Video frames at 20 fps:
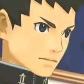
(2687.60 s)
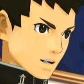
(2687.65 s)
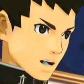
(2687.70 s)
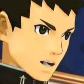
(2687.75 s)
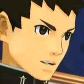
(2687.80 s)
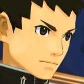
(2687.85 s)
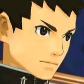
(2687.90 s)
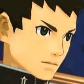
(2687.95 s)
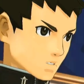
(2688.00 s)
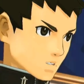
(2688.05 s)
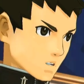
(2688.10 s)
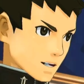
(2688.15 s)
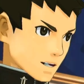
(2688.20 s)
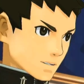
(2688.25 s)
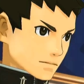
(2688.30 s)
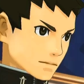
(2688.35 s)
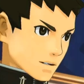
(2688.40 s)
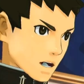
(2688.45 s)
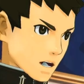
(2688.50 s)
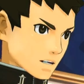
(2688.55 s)
the room that
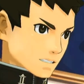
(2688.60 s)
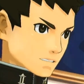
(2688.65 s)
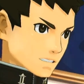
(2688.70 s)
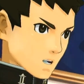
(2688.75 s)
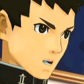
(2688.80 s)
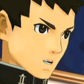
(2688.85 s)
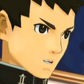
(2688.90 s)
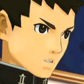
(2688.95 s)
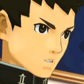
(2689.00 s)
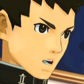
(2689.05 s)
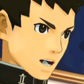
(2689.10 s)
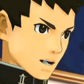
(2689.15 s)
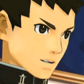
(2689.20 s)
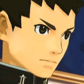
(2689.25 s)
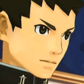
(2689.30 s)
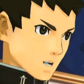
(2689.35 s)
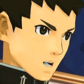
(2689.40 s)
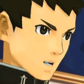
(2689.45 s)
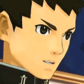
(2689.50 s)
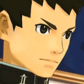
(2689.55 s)
this photograph
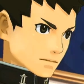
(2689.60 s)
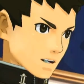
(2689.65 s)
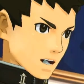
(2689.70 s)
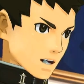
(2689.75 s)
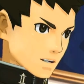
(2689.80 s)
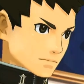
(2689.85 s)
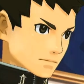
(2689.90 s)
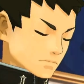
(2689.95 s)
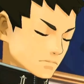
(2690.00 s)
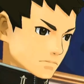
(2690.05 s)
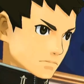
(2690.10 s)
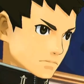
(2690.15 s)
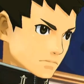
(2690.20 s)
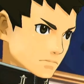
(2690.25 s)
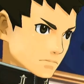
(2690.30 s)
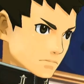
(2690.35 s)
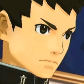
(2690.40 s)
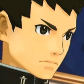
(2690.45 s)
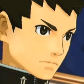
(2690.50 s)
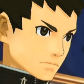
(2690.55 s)
belongs to you, does it
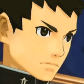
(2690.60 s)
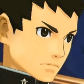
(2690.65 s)
not?